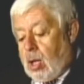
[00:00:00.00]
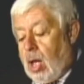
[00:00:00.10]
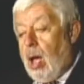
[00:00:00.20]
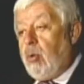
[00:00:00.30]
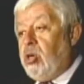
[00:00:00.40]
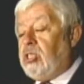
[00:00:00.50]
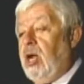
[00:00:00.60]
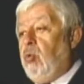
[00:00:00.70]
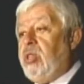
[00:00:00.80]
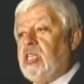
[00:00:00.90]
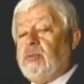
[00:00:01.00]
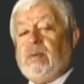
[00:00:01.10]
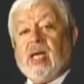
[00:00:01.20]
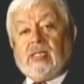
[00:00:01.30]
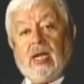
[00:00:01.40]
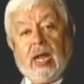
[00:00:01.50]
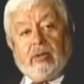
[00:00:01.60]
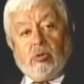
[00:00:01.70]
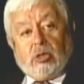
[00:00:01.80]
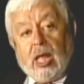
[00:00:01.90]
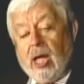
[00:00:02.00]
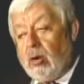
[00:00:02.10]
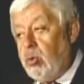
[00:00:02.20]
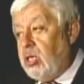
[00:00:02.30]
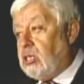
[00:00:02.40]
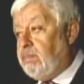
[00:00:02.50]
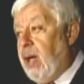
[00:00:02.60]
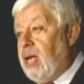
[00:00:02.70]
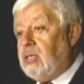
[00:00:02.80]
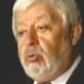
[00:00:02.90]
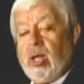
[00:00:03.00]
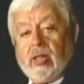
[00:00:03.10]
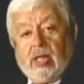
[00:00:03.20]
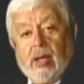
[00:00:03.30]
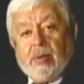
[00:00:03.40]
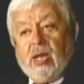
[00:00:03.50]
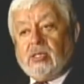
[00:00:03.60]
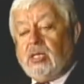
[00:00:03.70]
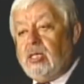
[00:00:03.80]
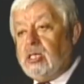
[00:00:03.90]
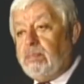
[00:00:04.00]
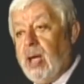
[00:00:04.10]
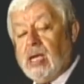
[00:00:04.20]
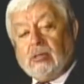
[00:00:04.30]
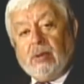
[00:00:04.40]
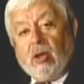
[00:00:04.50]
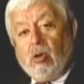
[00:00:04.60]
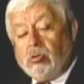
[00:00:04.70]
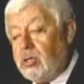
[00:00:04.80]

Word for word: I'm going to start with the space. I like to start with the space, with the evidence in the space, because